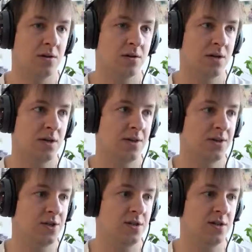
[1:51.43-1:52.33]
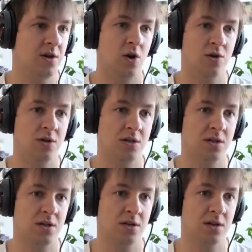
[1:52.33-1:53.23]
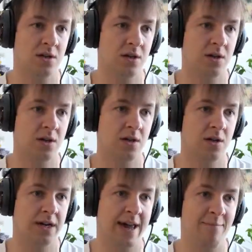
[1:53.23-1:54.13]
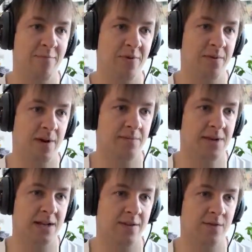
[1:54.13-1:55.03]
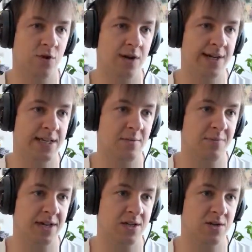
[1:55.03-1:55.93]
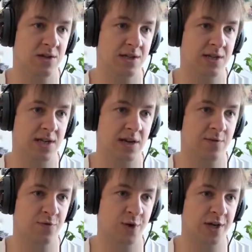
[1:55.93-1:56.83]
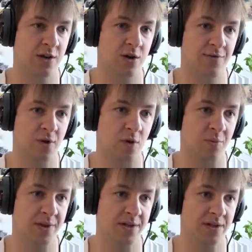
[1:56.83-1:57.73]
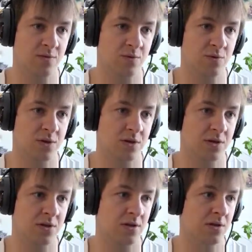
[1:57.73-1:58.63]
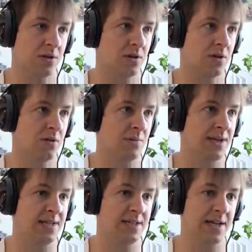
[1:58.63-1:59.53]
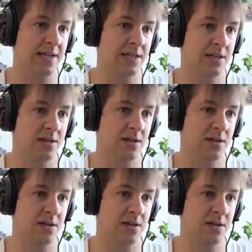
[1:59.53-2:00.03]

Okay, there's the old camp. I'm not even calling it a base because this is like freaking half opened and ruined. But that's nice.